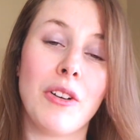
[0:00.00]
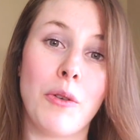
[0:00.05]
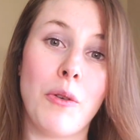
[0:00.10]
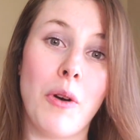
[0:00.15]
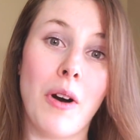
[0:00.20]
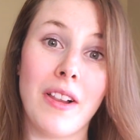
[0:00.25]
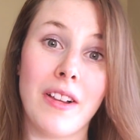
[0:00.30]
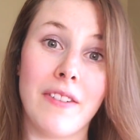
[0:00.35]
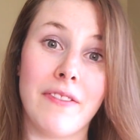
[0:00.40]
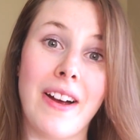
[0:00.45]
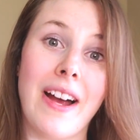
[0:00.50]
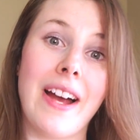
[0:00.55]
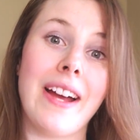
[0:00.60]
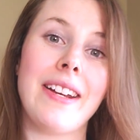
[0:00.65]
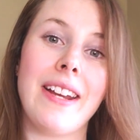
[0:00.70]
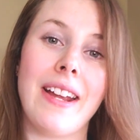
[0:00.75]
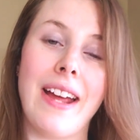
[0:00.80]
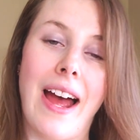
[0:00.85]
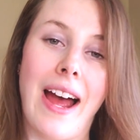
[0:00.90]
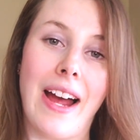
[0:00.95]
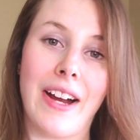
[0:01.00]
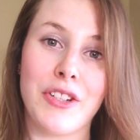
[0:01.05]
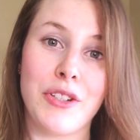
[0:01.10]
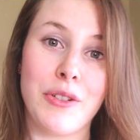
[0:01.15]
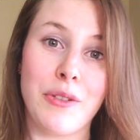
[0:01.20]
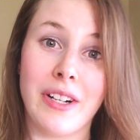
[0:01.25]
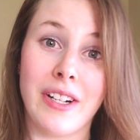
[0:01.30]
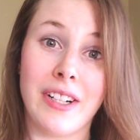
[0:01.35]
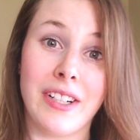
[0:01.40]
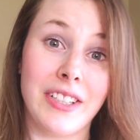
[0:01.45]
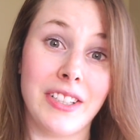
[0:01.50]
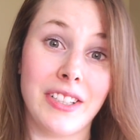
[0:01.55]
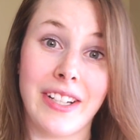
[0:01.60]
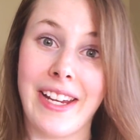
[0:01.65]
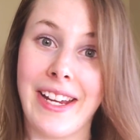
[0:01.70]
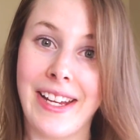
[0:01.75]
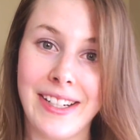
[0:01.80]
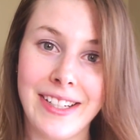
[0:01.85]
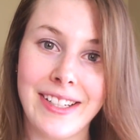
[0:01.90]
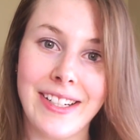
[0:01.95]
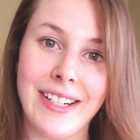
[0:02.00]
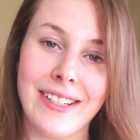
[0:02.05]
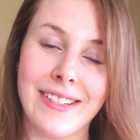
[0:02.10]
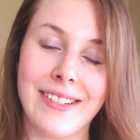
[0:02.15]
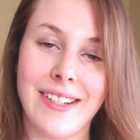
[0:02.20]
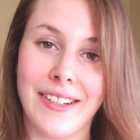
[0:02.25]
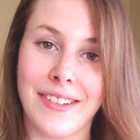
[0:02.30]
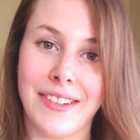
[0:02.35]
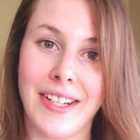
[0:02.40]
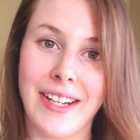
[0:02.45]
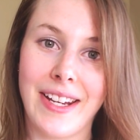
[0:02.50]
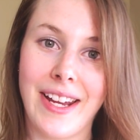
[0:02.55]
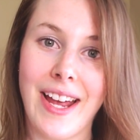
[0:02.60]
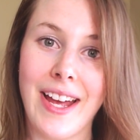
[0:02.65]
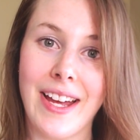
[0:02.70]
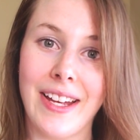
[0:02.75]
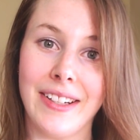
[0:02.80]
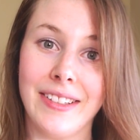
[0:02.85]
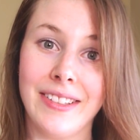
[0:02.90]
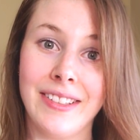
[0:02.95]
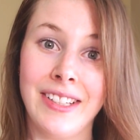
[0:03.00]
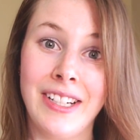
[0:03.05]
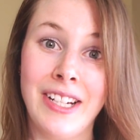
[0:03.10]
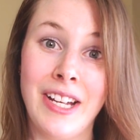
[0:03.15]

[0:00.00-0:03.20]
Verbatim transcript: qualified actuarial candidates that they can.